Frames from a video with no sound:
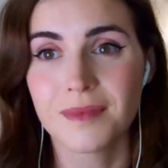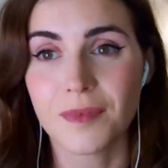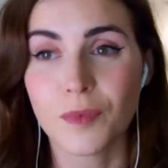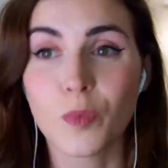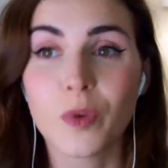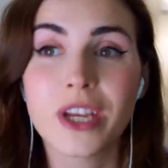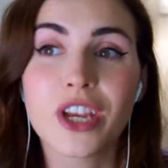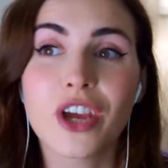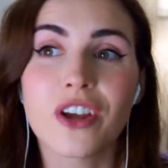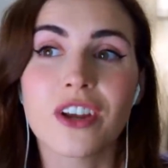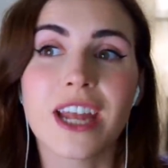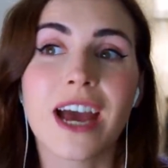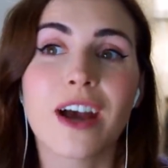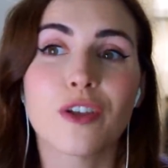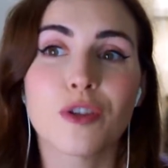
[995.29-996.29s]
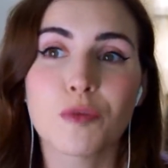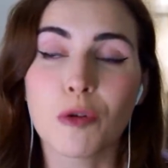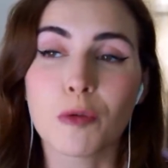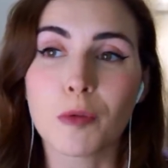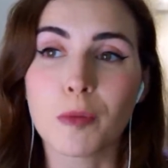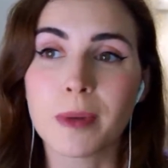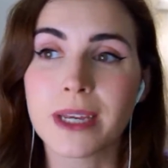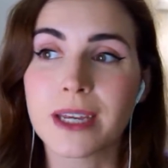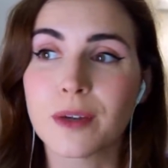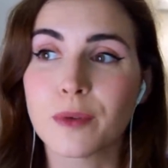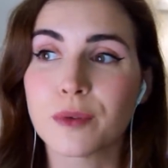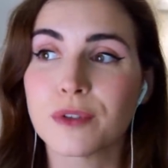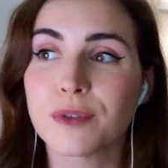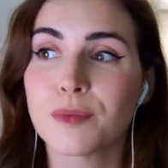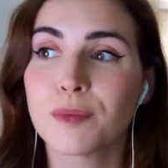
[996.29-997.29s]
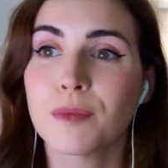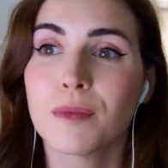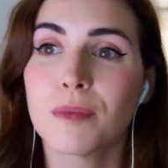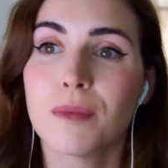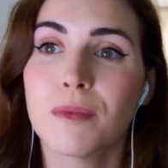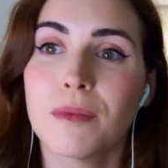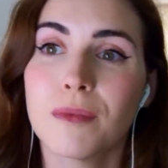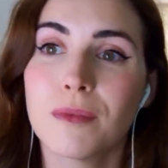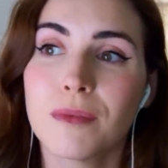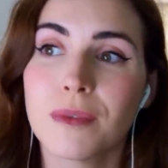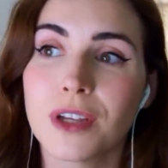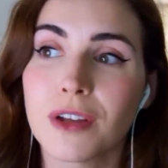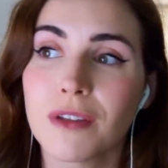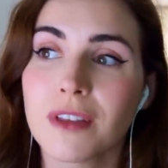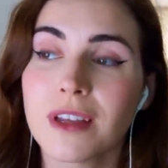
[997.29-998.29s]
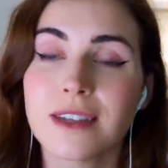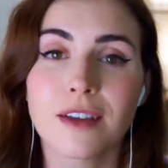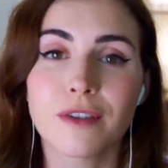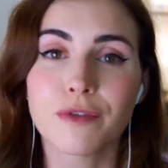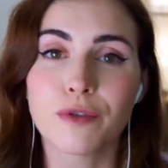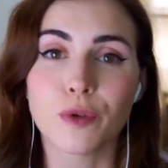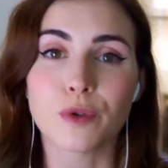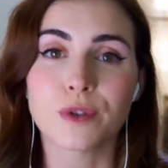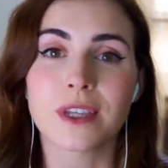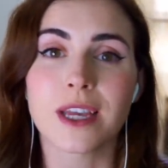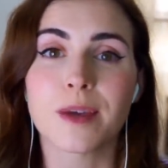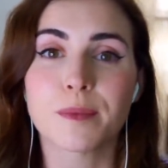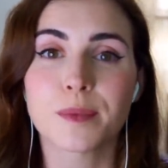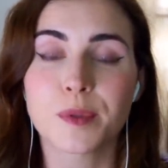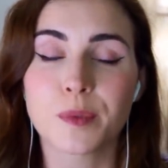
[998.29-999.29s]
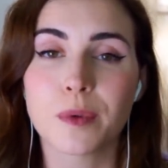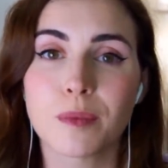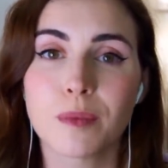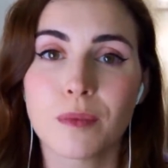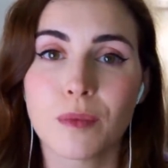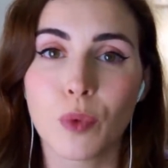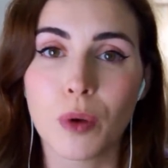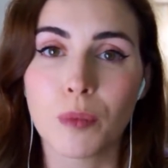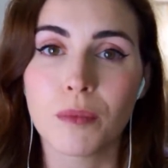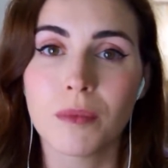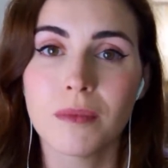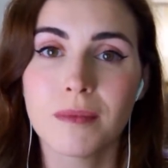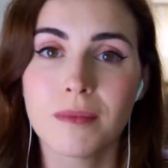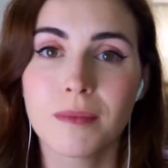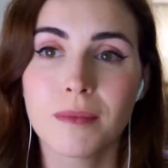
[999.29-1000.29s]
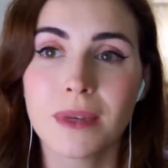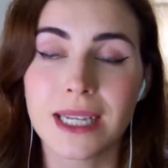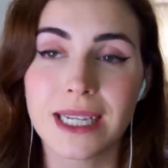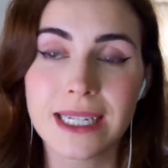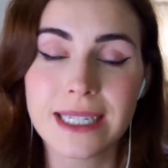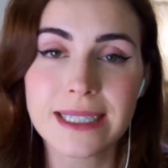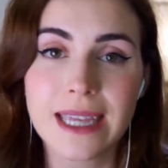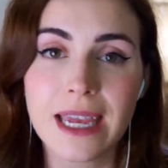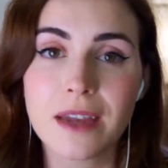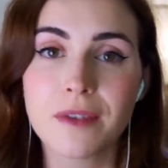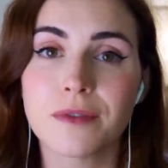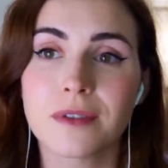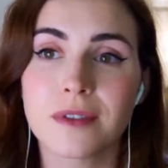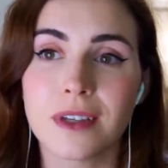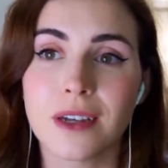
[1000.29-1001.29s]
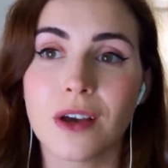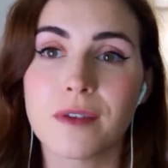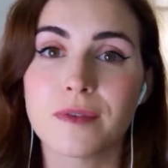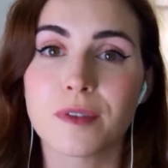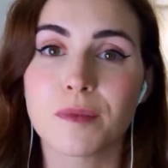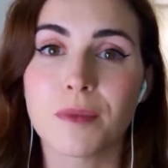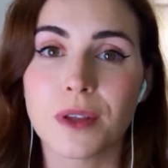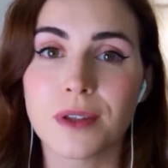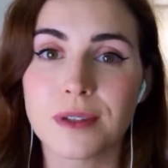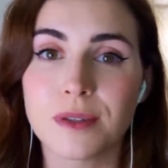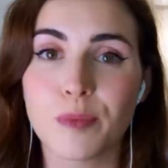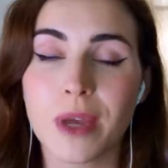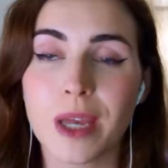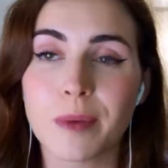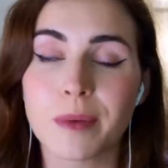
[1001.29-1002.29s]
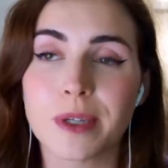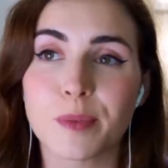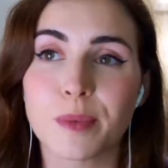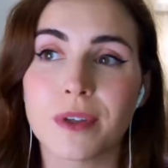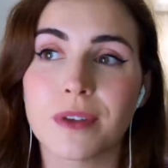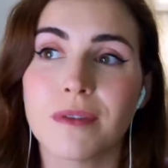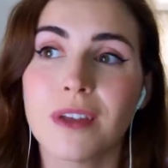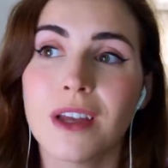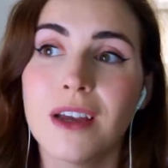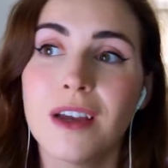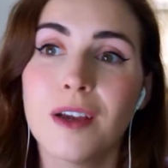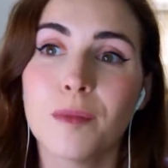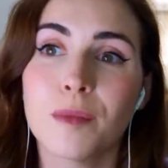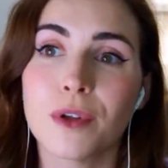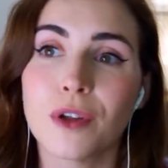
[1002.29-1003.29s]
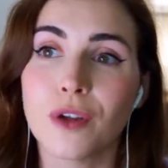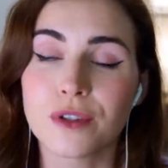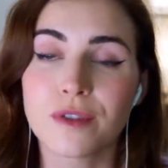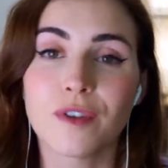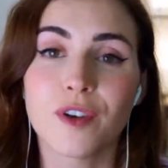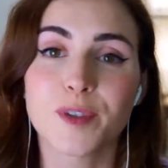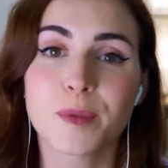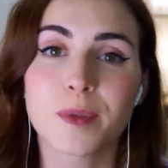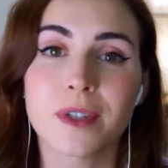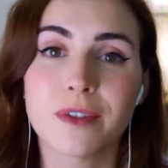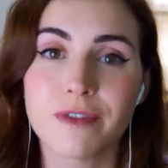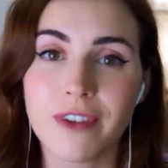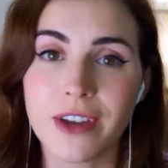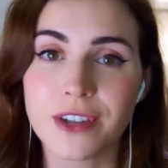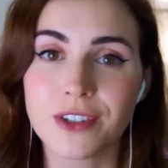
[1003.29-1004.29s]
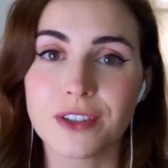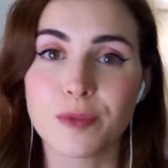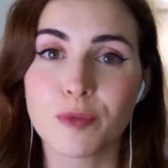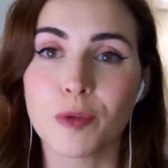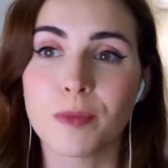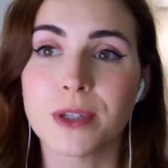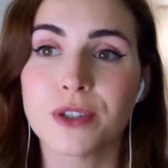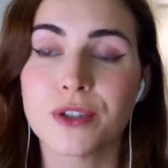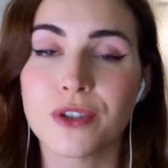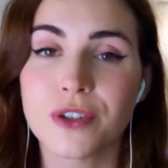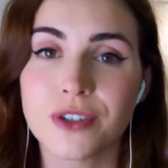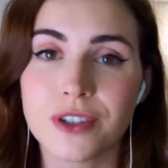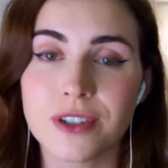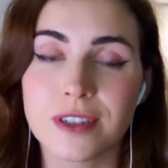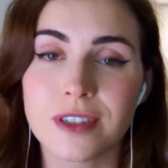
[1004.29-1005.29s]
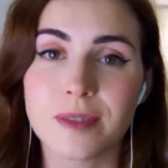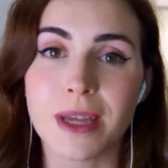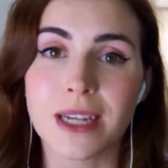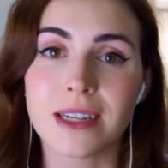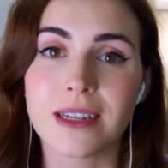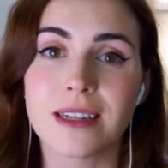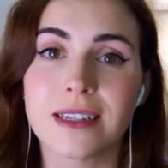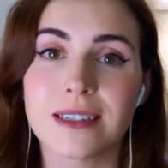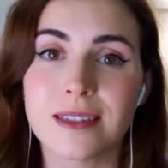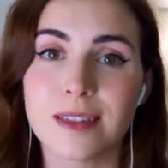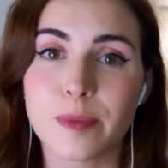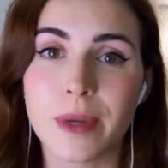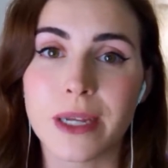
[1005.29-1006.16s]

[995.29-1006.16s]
We know now that probably it was, you know, things like forceps were clearly saved the lives of mothers and babies, but lots of hospital infections probably took just as many, at least as